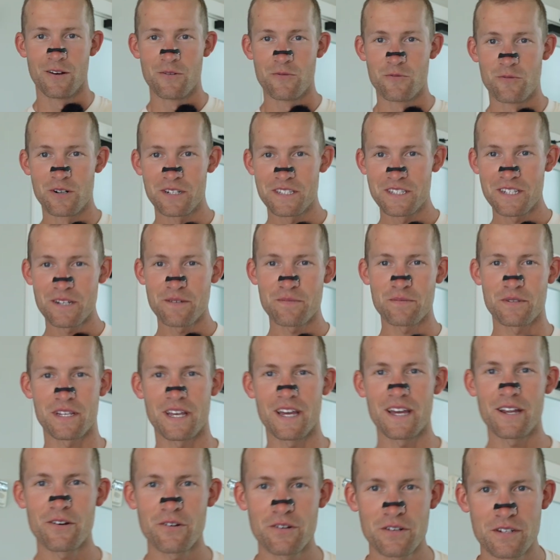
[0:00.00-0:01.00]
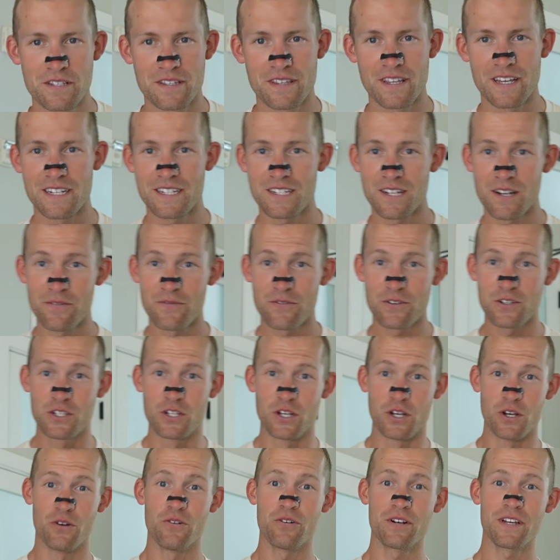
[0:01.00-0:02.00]
What's up, skaters? Thanks a lot for
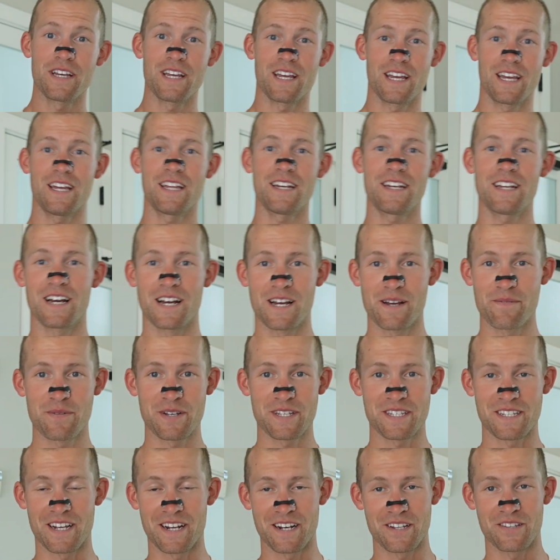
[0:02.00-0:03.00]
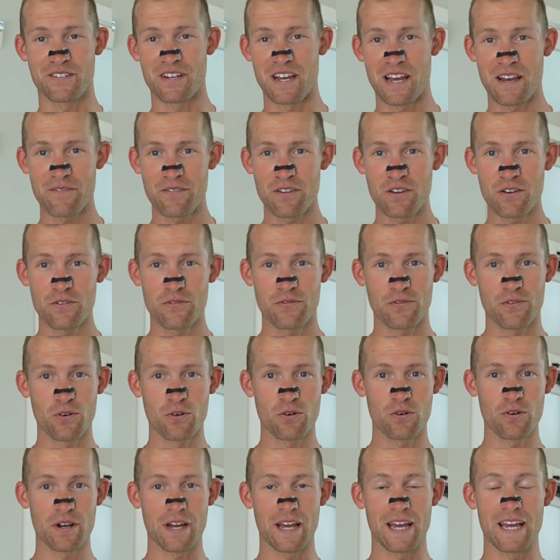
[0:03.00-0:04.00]
tuning in. I'm excited to have you
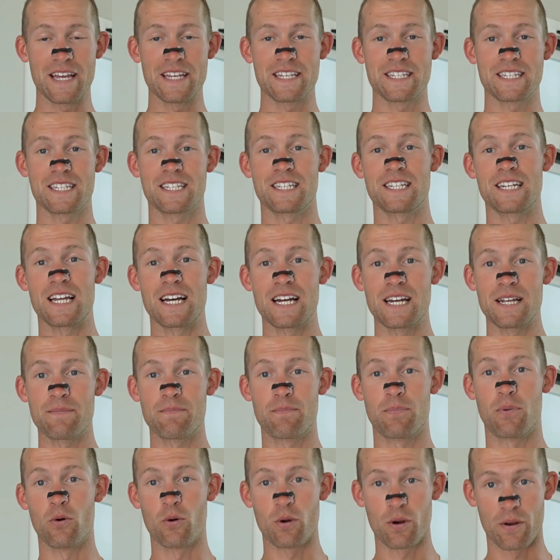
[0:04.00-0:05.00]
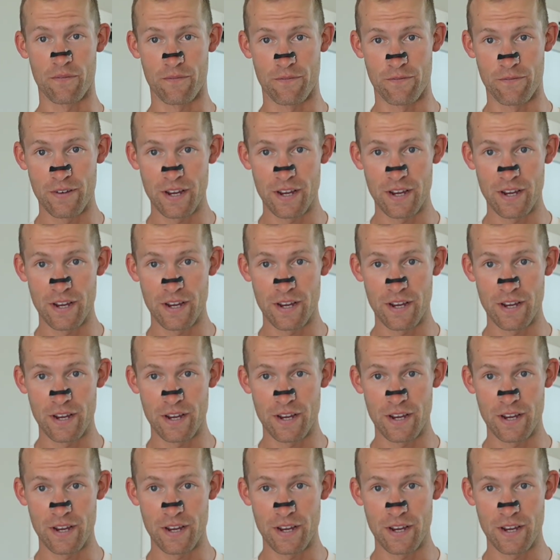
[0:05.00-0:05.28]
for a SlideBoard